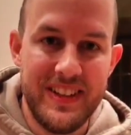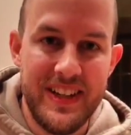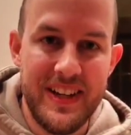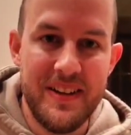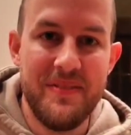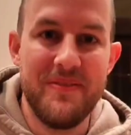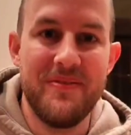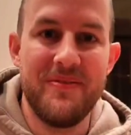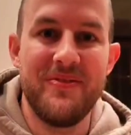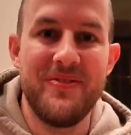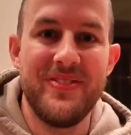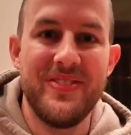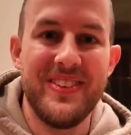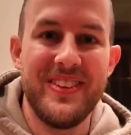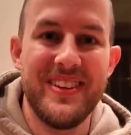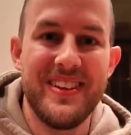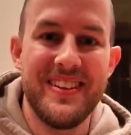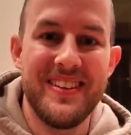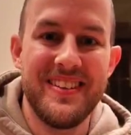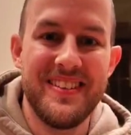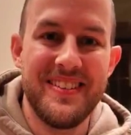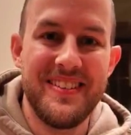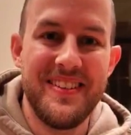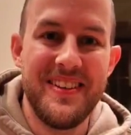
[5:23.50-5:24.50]
Yeah.
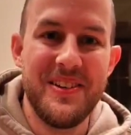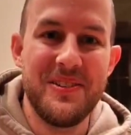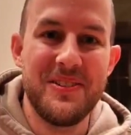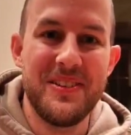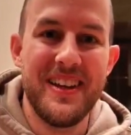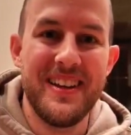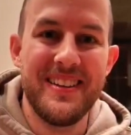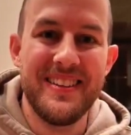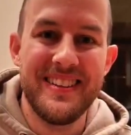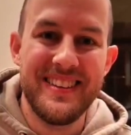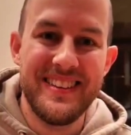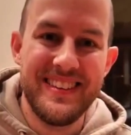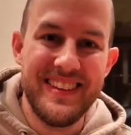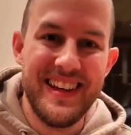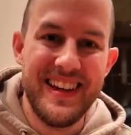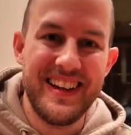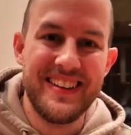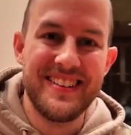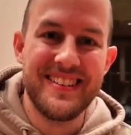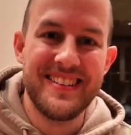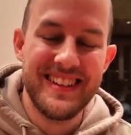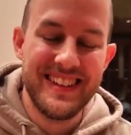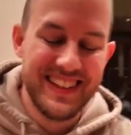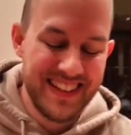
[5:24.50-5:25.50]
Okay. See you then. See you
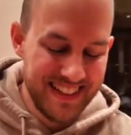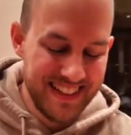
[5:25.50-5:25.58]
Thanks.